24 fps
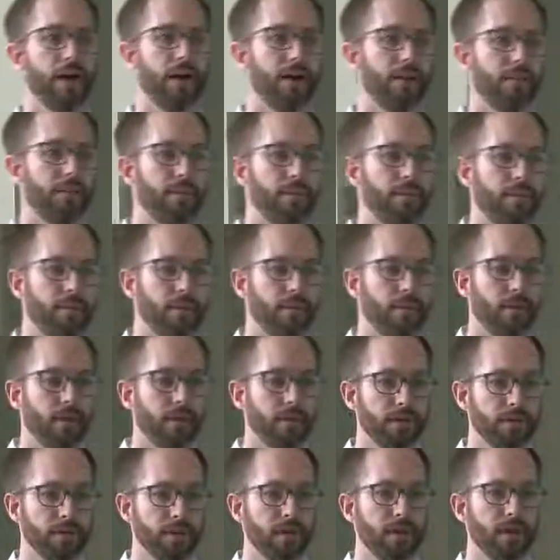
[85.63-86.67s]
um,
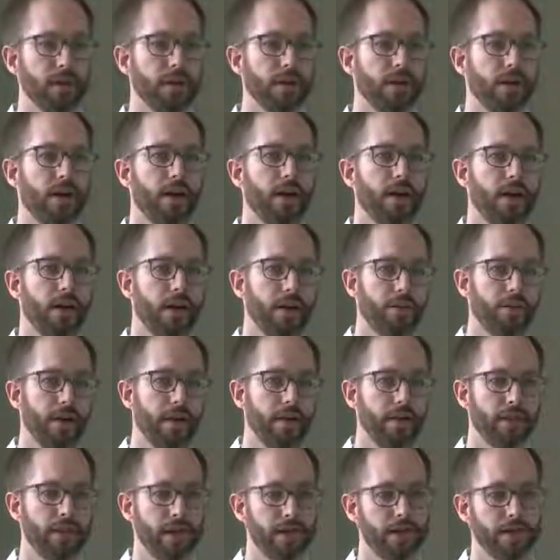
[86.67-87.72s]
mostly, um,
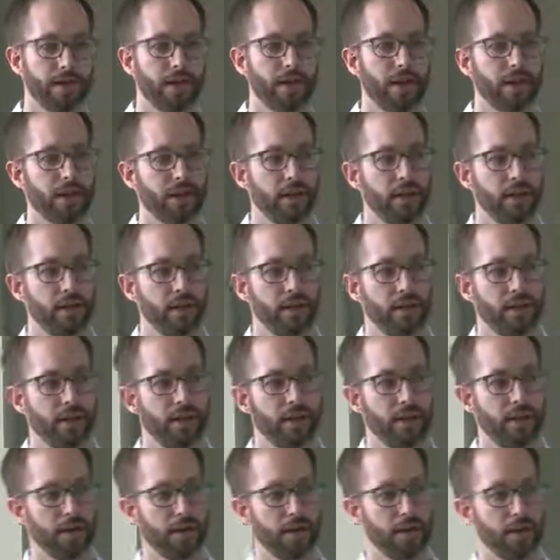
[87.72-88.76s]
and that is not a,
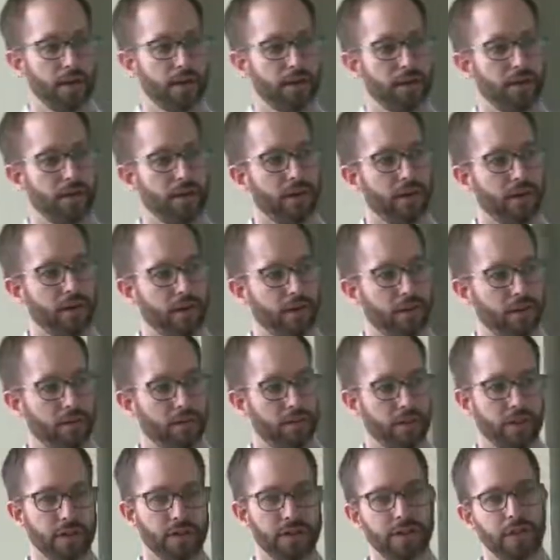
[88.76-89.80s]
a, a, a
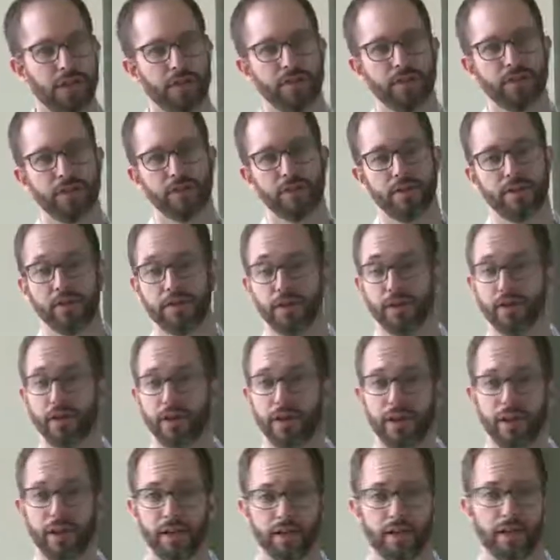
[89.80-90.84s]
philosophical choice. We're
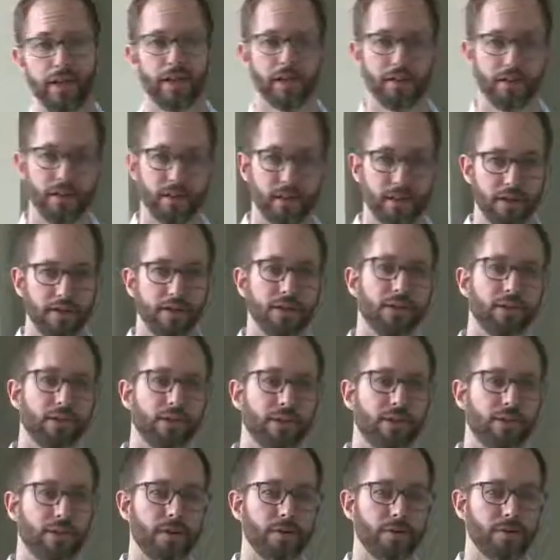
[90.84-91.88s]
very agnostic. If you
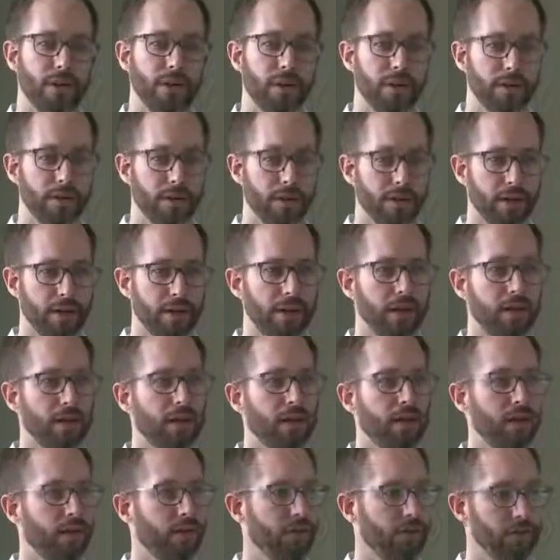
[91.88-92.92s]
prefer Python
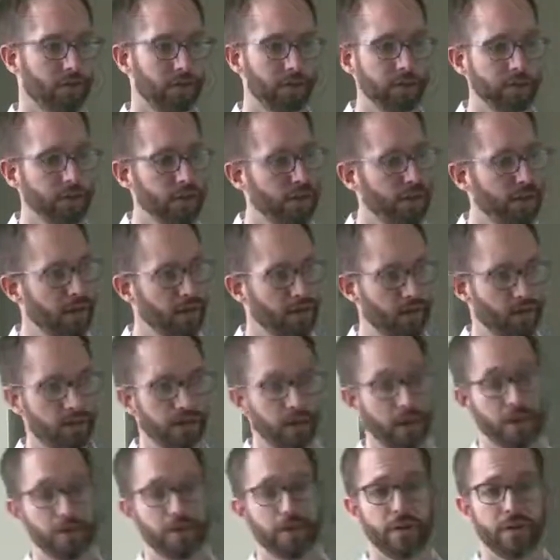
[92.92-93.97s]
or Julia or
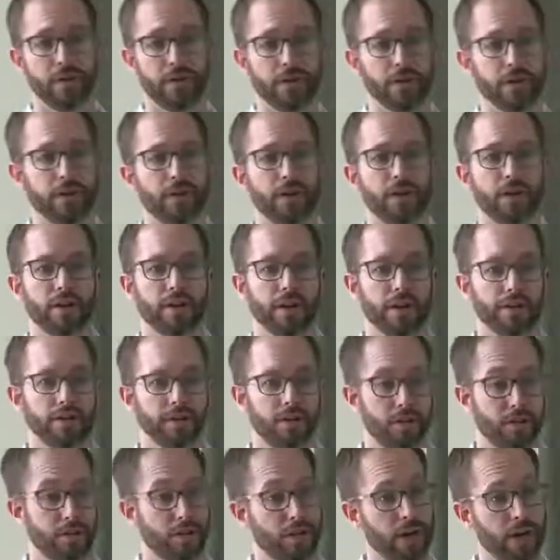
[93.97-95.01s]
whatever is your coding
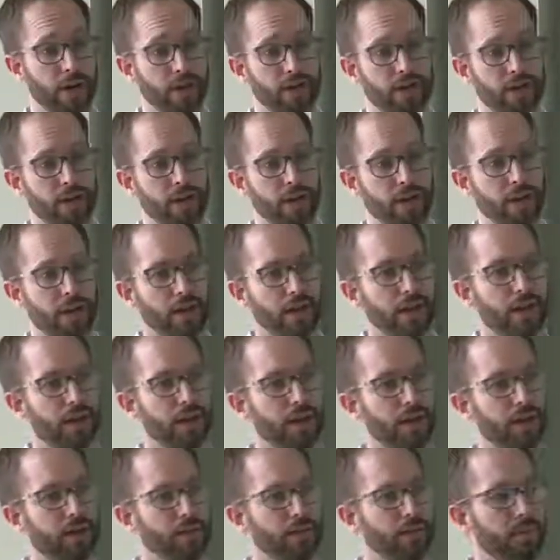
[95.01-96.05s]
language, great.
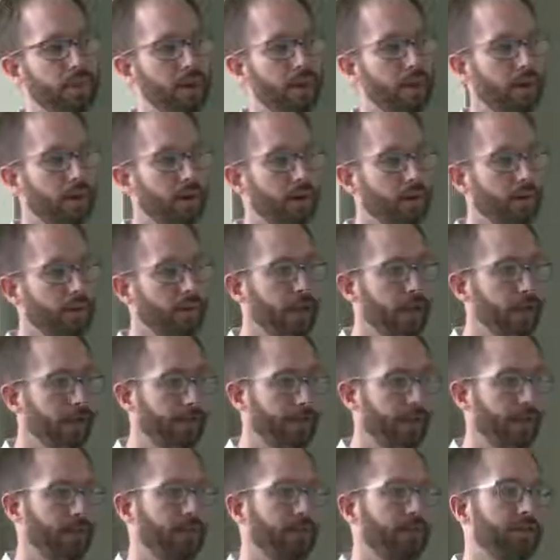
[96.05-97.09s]
Um, our main
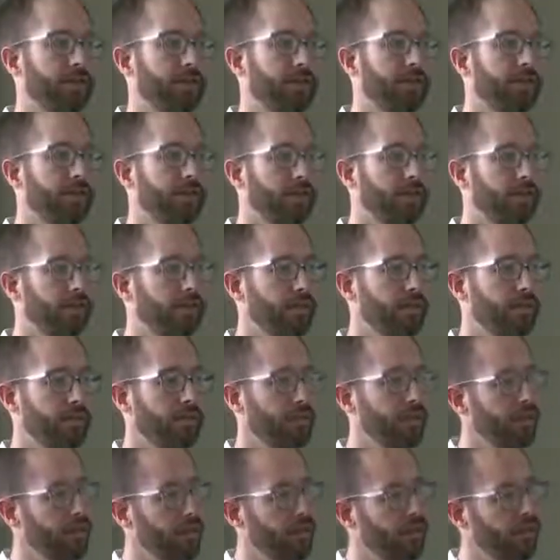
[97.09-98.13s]
message to you is to
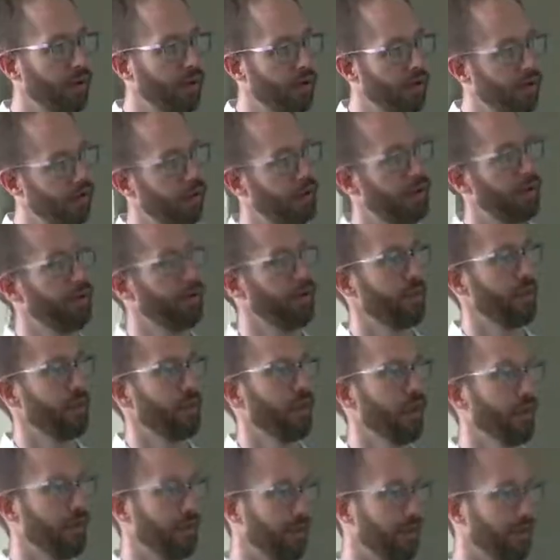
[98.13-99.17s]
learn one
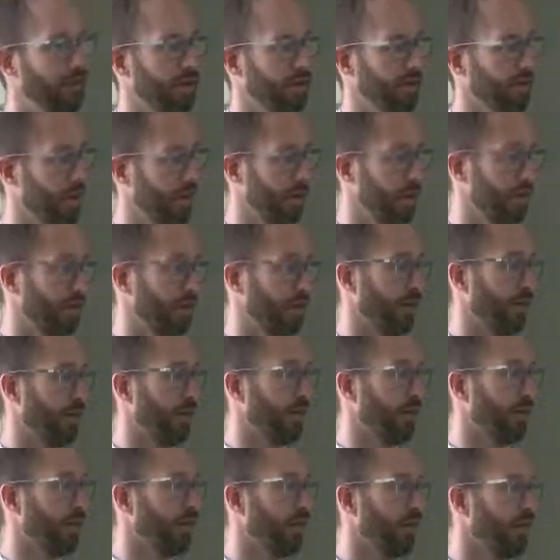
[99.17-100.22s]
co coding language very
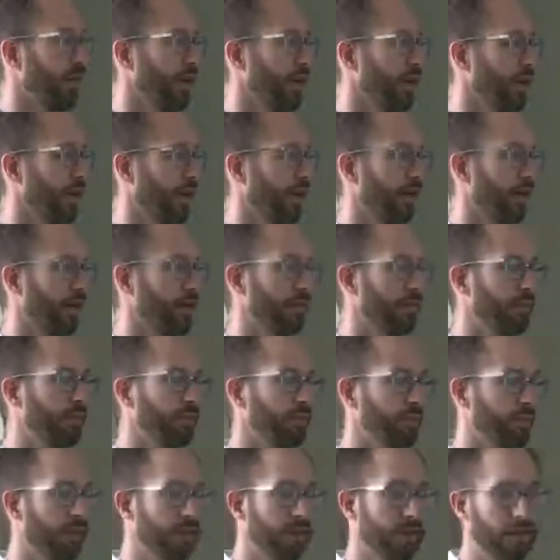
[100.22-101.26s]
well.
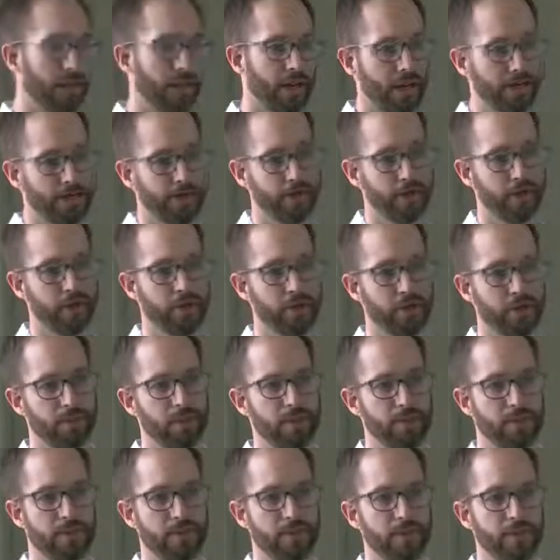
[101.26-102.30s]
Um, learning the next one is
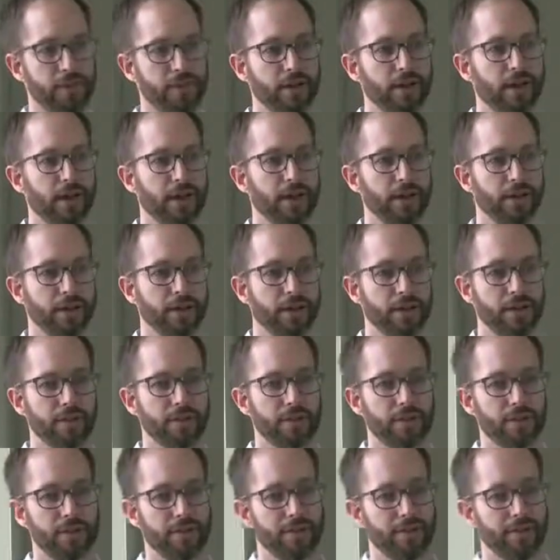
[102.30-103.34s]
much easier, kind of like
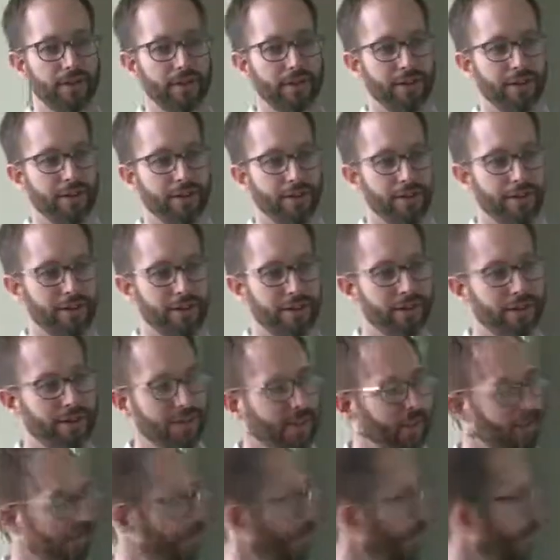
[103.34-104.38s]
learning a foreign language. At least
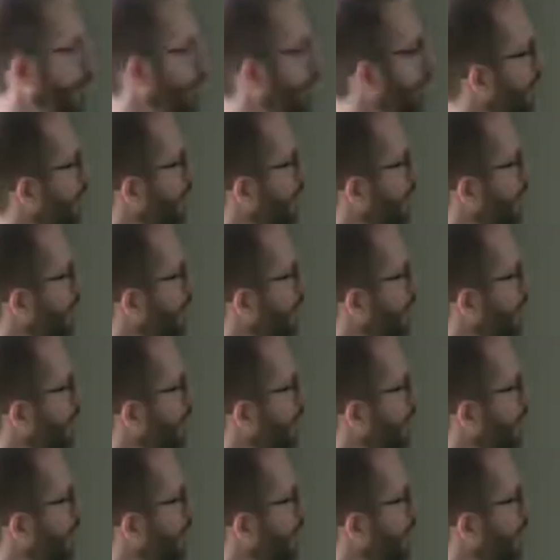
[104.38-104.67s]
that's been my